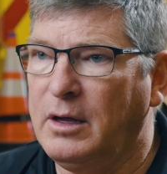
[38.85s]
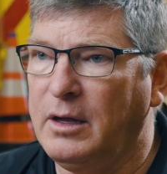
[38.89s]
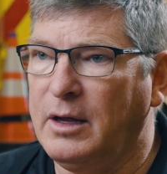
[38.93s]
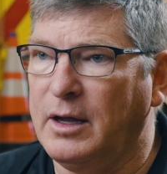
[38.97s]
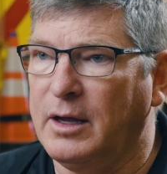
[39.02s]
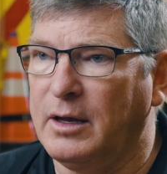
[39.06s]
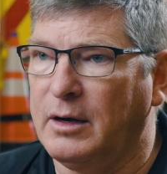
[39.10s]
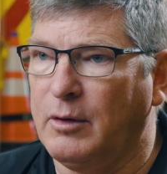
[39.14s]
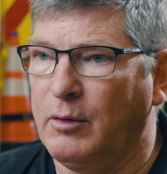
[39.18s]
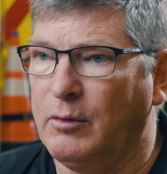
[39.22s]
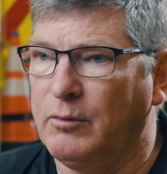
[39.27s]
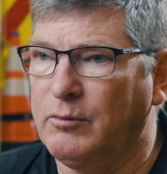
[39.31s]

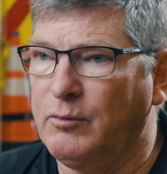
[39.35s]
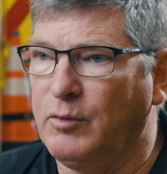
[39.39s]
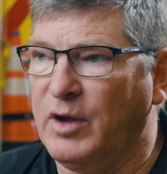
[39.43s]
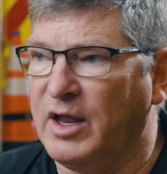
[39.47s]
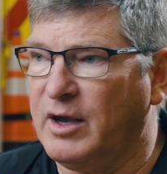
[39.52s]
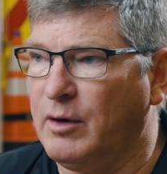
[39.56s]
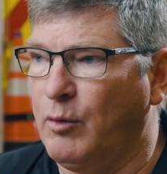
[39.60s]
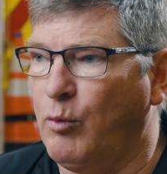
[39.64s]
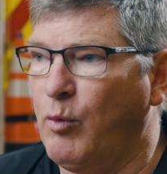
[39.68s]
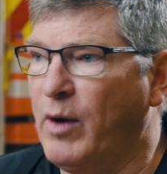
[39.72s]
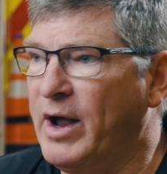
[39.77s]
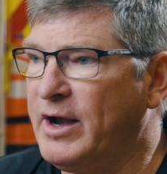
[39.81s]
in
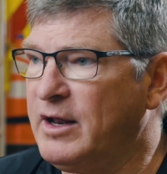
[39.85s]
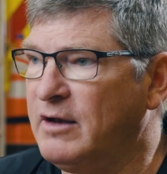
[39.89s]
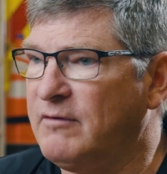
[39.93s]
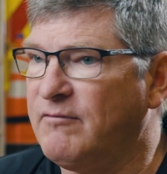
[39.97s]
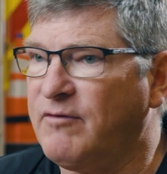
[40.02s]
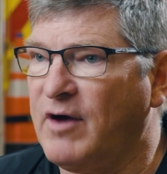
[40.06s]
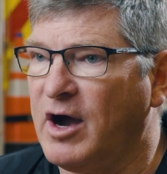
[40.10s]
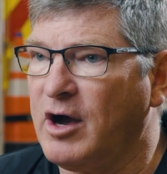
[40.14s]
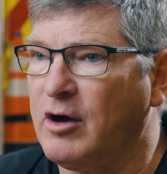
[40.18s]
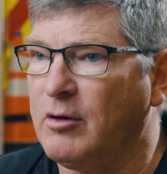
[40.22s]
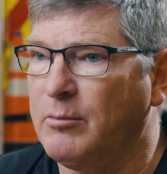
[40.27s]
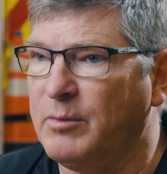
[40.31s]
a wet
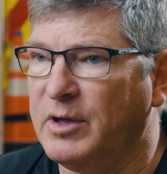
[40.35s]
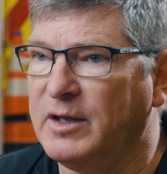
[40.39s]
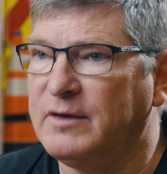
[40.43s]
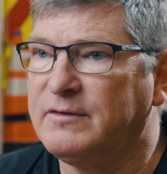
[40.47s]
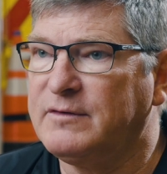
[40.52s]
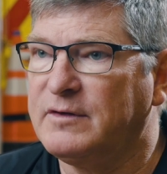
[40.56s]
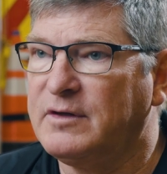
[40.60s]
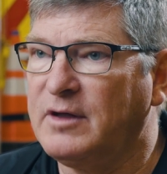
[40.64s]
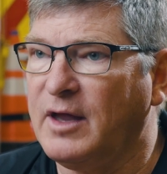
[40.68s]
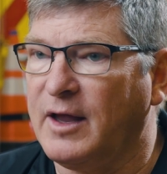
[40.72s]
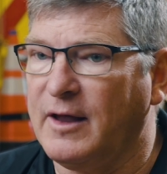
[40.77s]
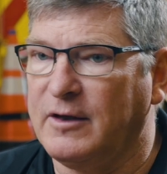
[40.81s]

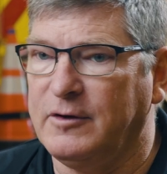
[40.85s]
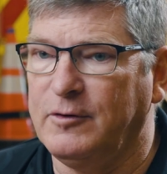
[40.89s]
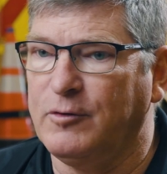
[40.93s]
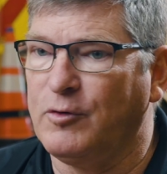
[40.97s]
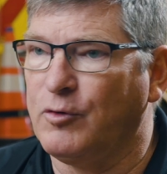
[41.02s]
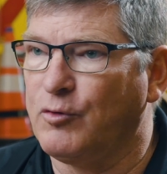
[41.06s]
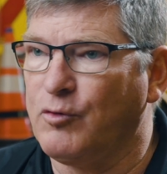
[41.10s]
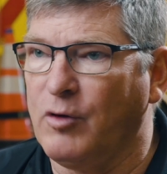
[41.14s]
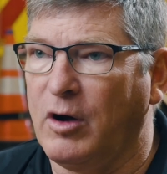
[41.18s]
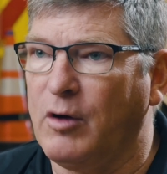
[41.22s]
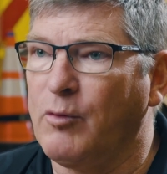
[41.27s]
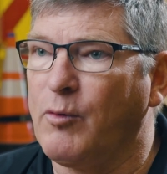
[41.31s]
environment, and you
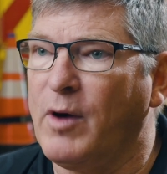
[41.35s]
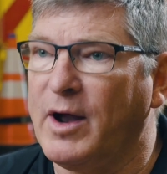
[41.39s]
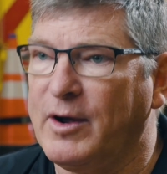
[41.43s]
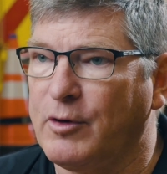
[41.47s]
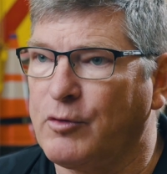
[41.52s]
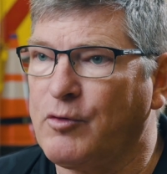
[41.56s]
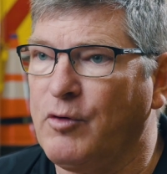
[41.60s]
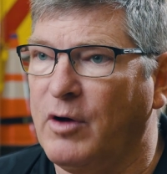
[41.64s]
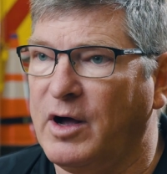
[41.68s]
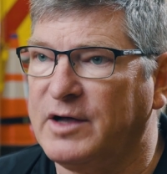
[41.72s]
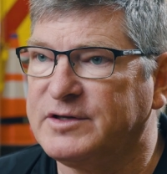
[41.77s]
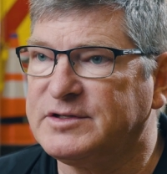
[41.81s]
can crawl right
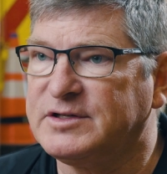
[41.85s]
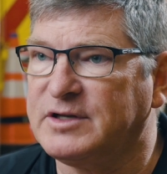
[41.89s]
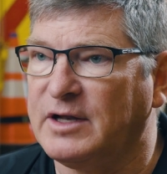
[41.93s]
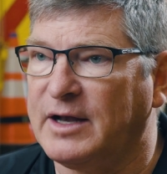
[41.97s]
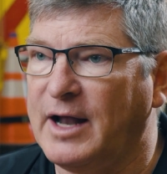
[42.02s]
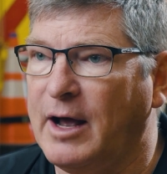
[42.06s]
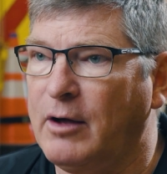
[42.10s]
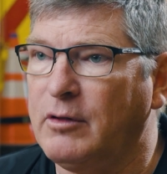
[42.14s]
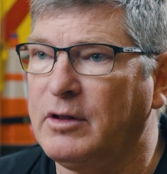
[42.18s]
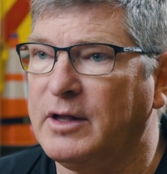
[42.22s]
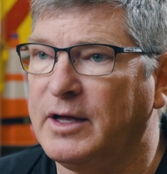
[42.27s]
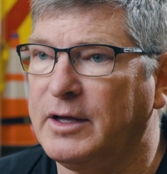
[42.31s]
across to
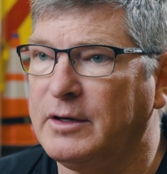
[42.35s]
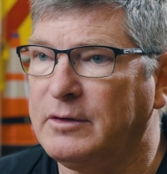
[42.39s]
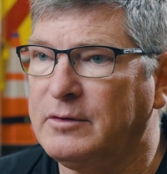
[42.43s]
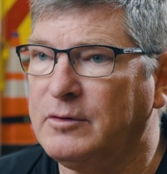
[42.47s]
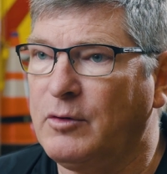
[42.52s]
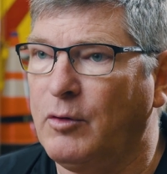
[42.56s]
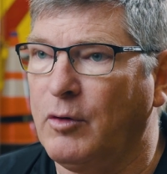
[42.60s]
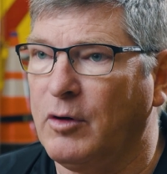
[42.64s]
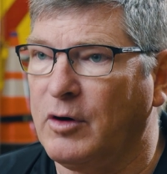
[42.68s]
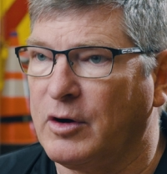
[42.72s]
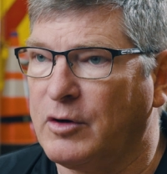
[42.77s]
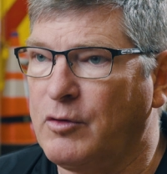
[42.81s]
an outlet
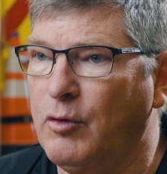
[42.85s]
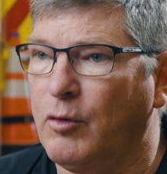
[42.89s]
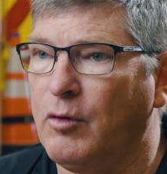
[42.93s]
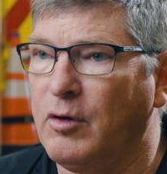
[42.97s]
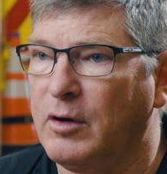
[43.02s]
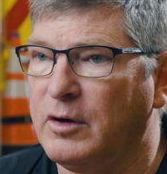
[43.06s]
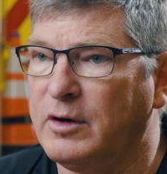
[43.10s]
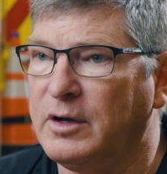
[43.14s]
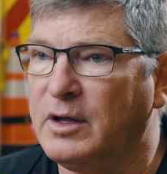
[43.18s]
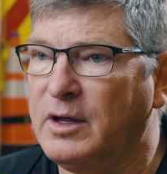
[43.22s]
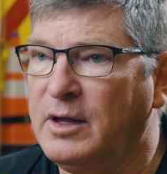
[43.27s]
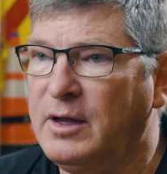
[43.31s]
or a
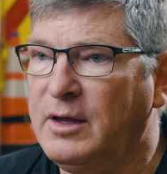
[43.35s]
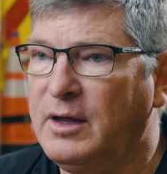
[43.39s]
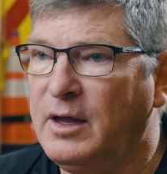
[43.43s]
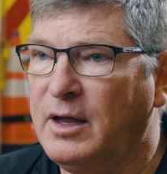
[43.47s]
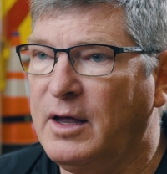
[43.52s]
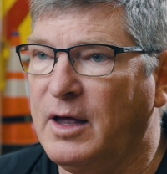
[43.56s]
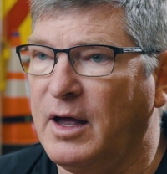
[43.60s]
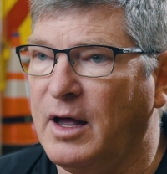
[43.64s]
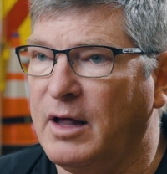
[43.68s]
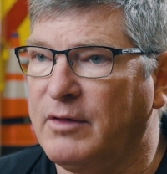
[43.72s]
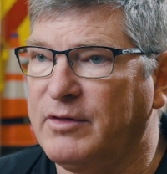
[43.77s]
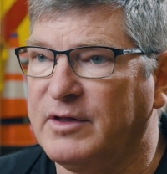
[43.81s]
cord
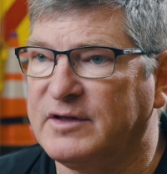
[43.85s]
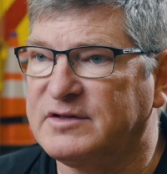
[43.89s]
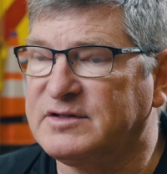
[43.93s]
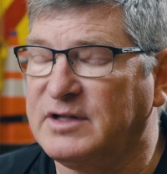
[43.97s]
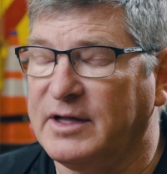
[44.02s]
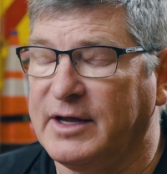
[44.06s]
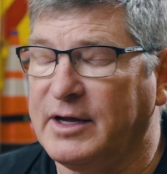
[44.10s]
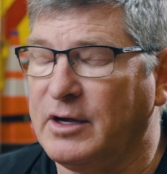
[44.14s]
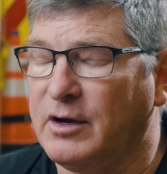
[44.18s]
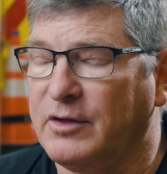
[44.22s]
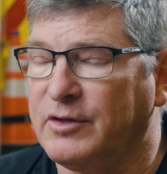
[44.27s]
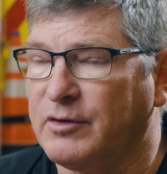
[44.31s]
that's
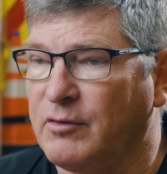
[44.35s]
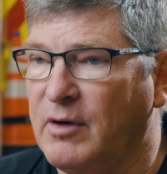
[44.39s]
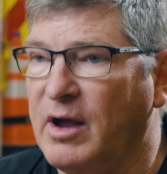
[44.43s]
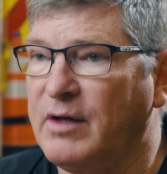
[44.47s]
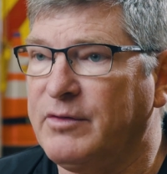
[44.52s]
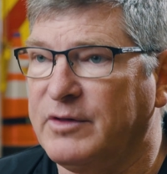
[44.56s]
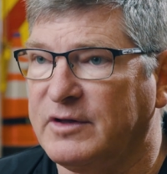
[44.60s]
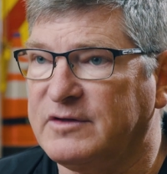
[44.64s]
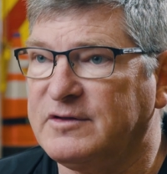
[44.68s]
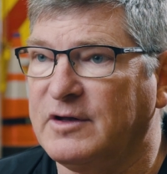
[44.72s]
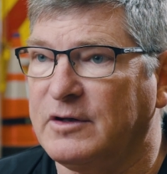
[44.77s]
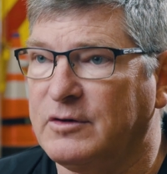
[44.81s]
laying on the
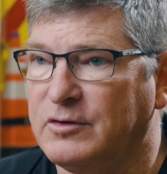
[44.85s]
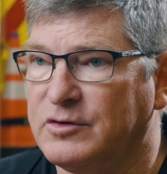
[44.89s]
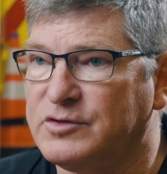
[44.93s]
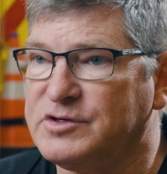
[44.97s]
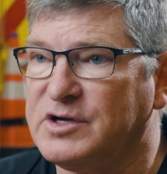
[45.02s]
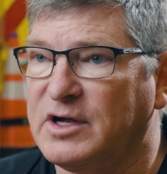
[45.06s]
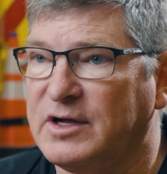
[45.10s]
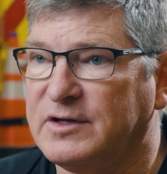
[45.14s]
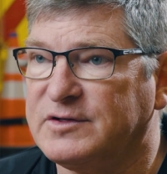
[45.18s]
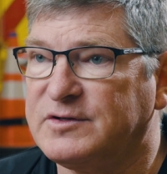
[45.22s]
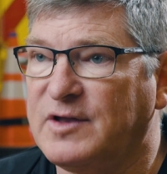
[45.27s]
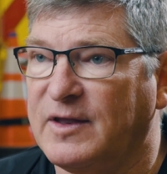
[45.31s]
ground that's
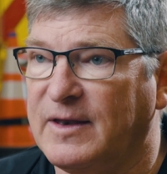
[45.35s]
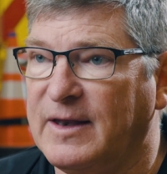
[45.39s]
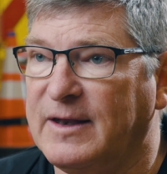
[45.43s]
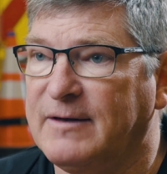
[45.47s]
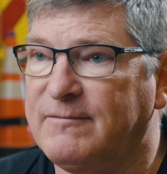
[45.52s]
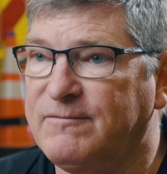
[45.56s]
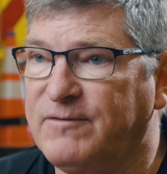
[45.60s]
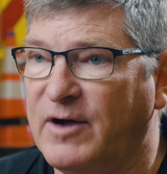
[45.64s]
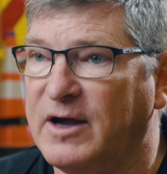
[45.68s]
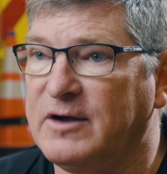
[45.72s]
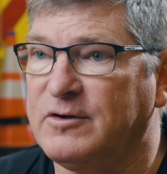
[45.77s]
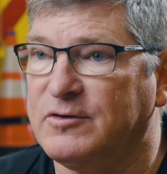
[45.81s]
energized, and
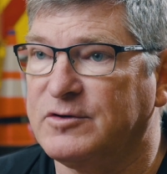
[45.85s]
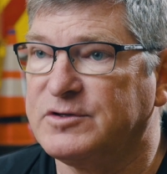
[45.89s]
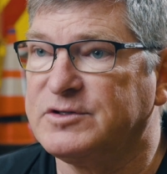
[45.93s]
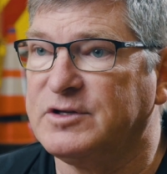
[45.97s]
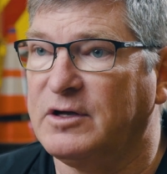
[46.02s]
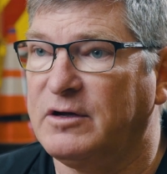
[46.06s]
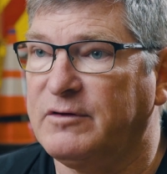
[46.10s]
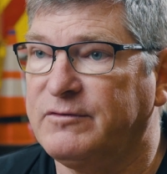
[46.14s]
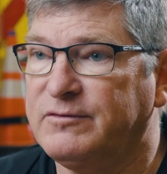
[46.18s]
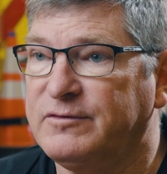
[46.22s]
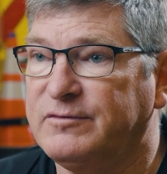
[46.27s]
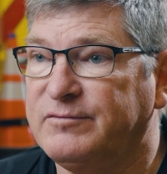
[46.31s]
then find
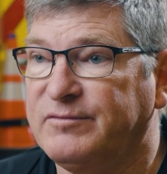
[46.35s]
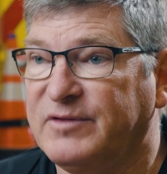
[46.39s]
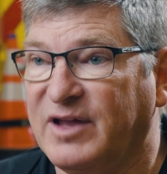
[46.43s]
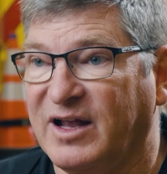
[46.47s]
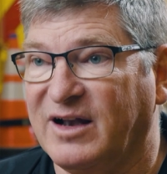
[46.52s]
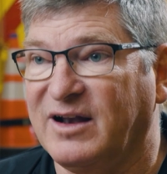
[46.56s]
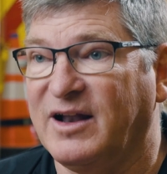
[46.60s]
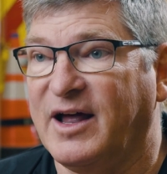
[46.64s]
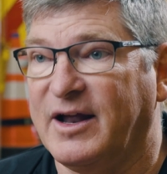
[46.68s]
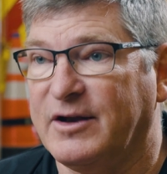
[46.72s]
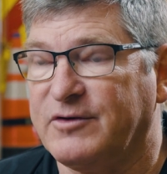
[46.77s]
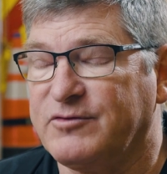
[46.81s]
yourself
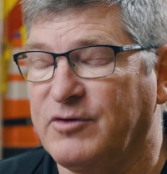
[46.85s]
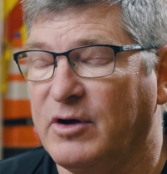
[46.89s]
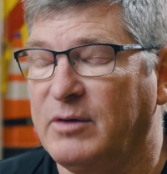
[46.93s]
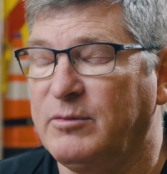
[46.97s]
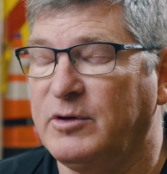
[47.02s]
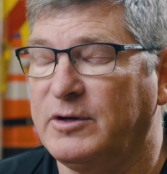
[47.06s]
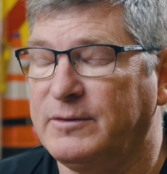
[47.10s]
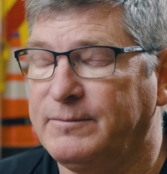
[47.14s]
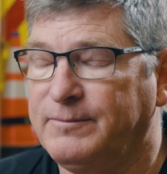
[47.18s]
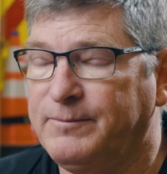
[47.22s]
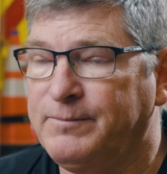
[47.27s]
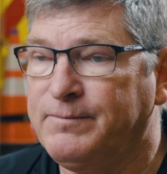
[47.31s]
in a lot of
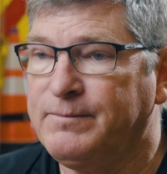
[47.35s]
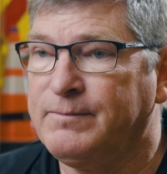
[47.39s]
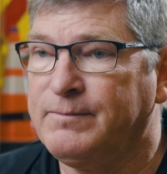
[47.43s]
trouble.